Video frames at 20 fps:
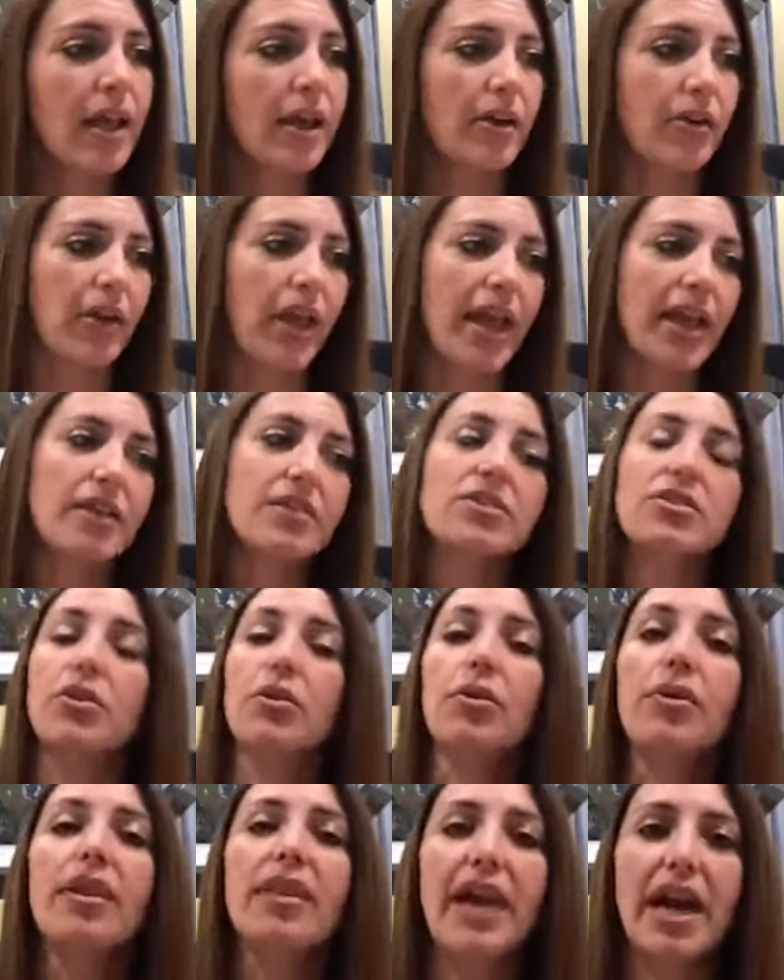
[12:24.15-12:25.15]
Okay,
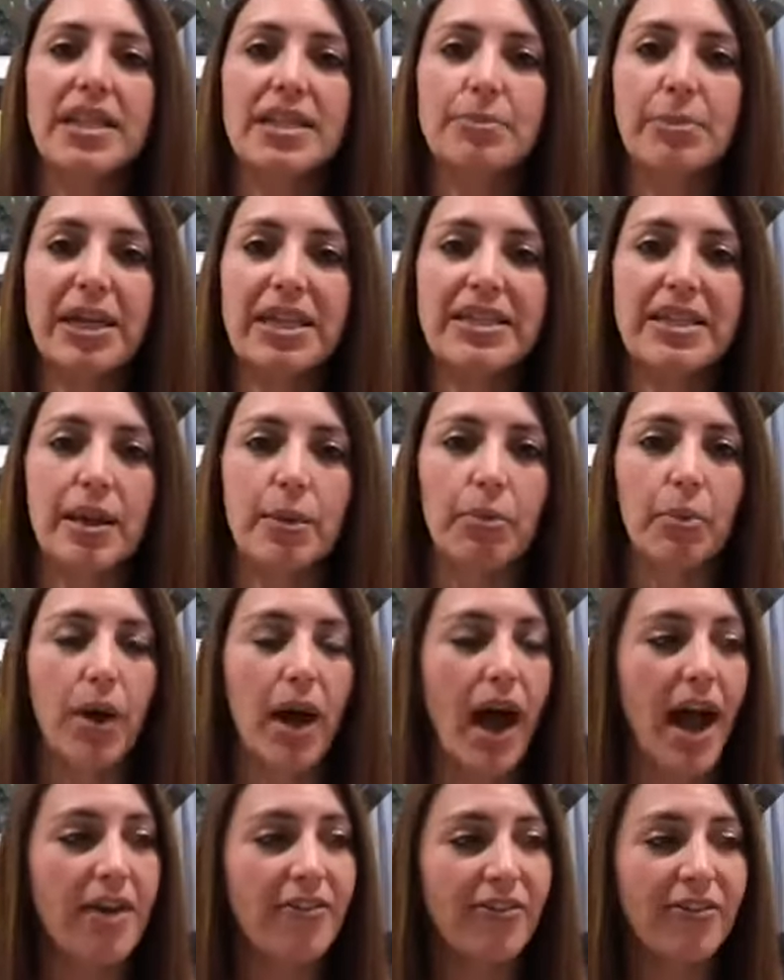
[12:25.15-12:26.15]
so that's my tip.
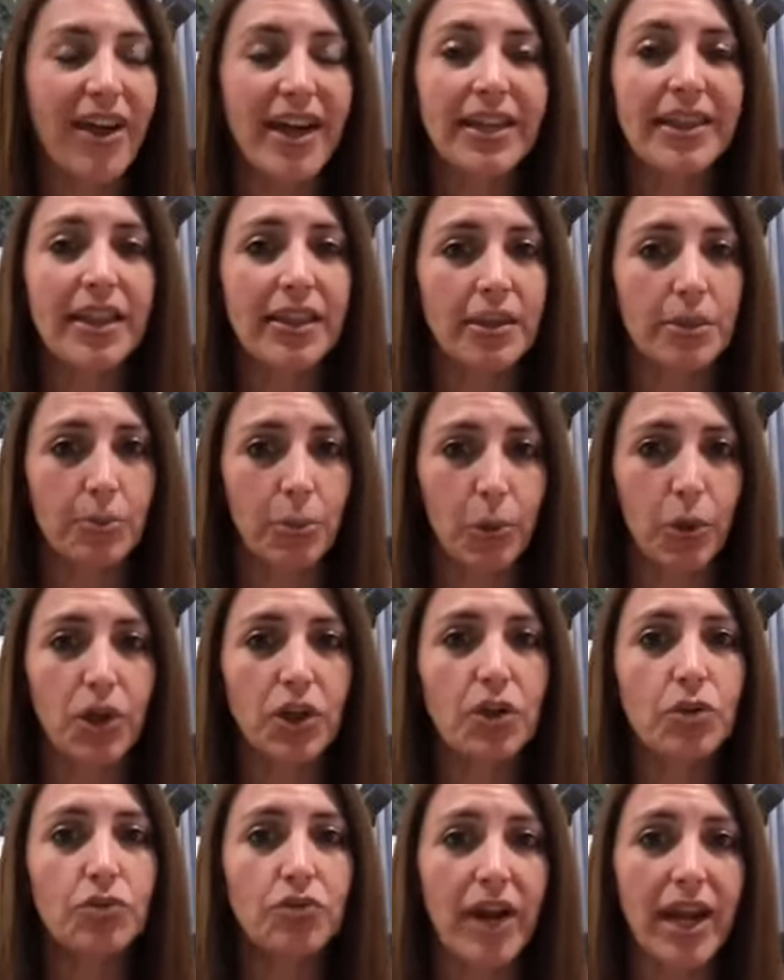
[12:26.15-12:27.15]
I find that the more
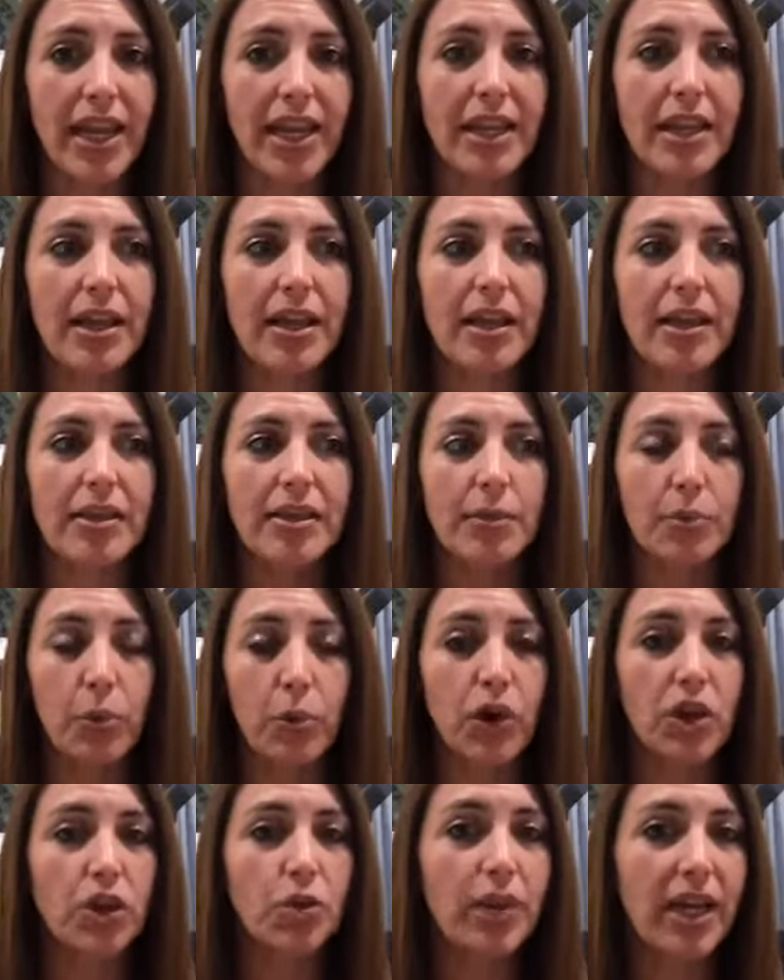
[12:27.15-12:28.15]
you write, the
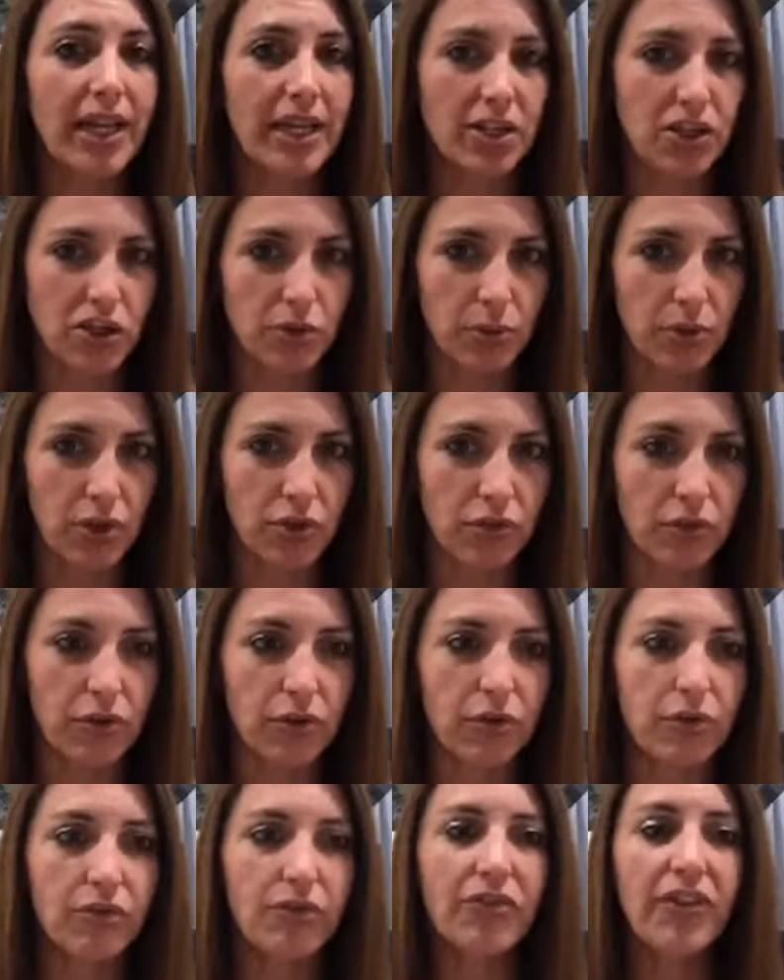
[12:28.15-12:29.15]
more you get into a
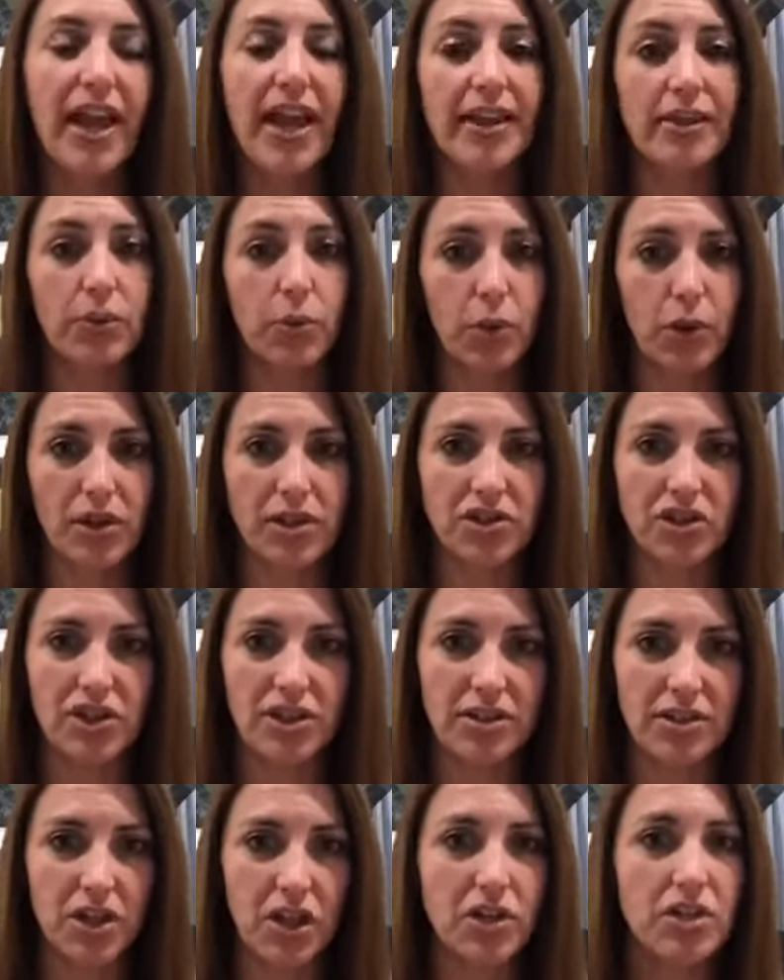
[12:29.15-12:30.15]
groove and the words
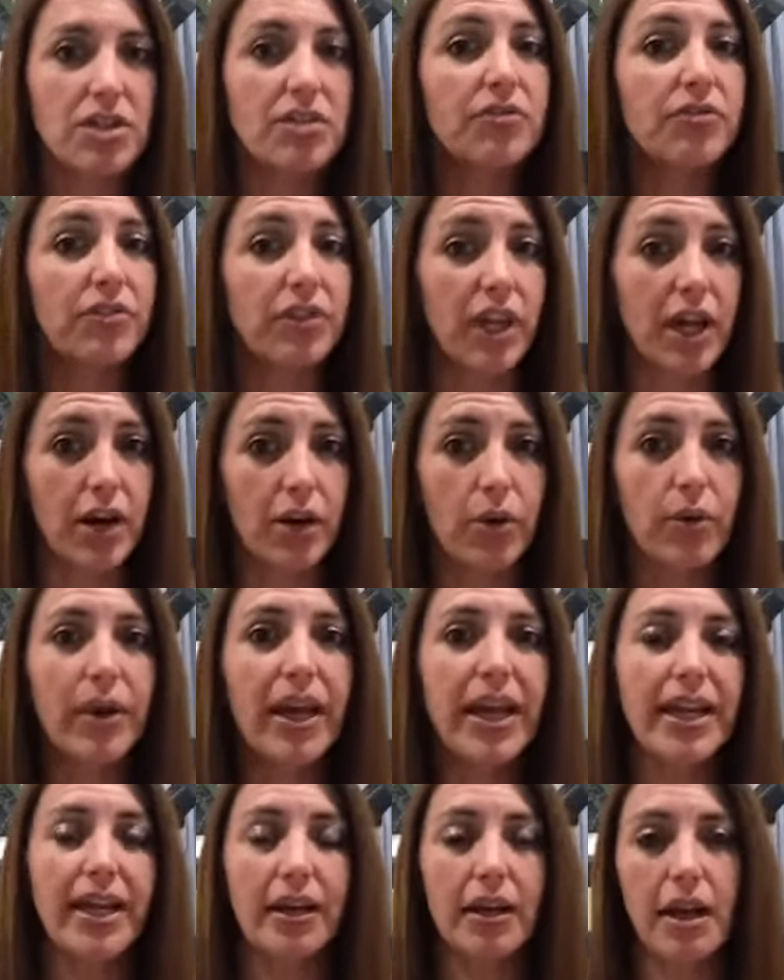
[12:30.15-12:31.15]
just start to flow
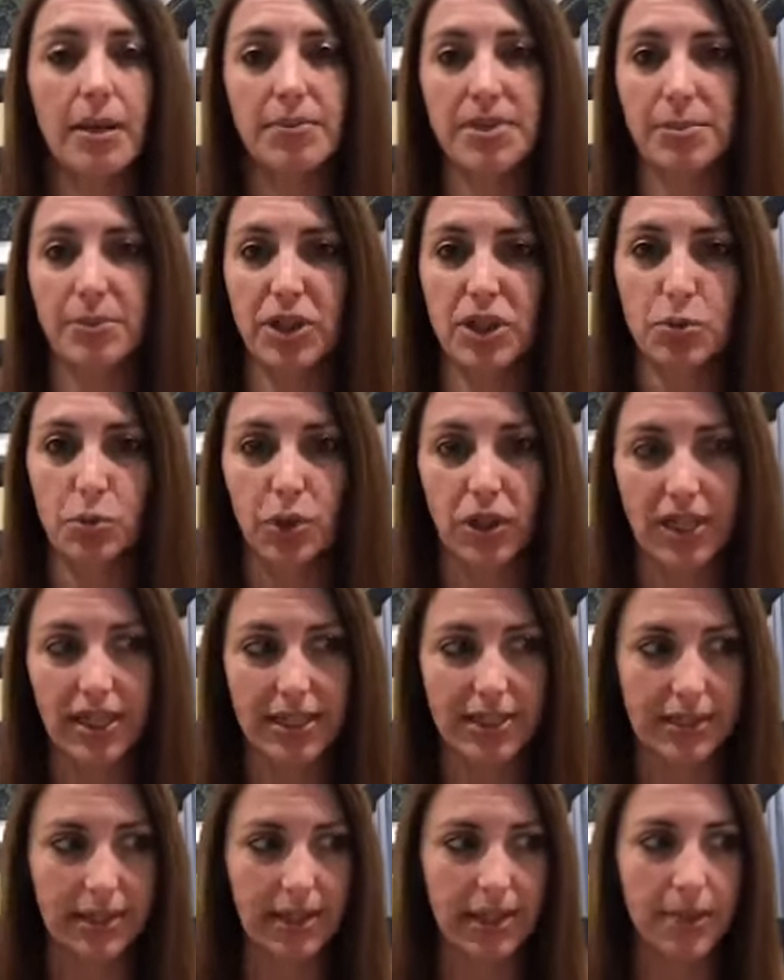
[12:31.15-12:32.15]
and it comes much more
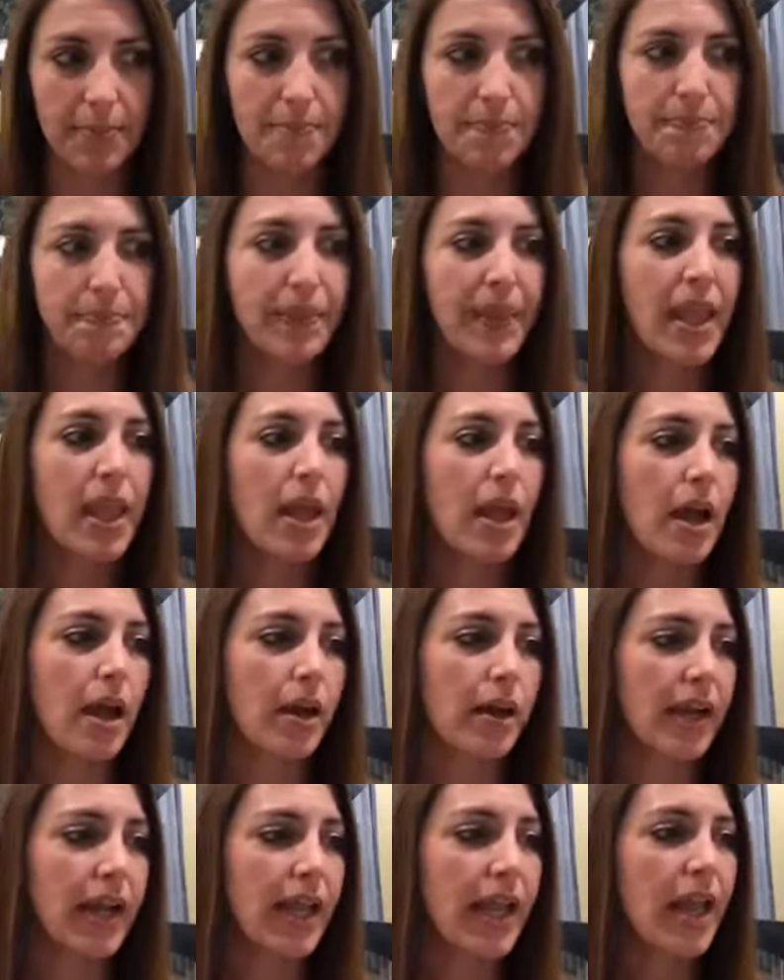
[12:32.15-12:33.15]
easily. All
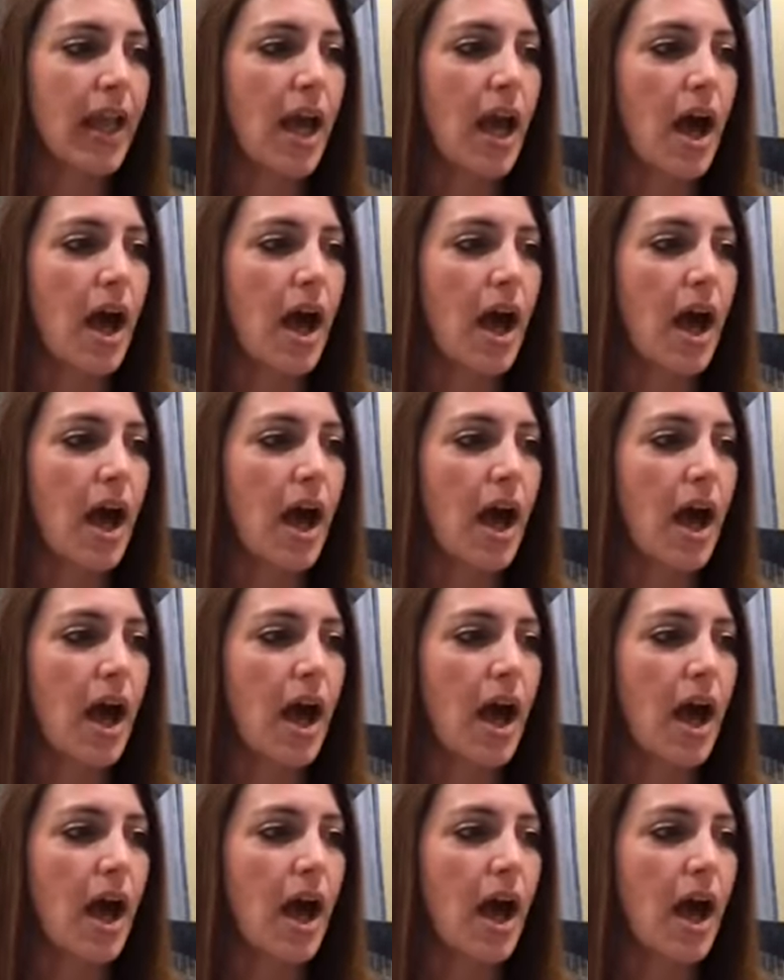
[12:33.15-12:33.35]
right.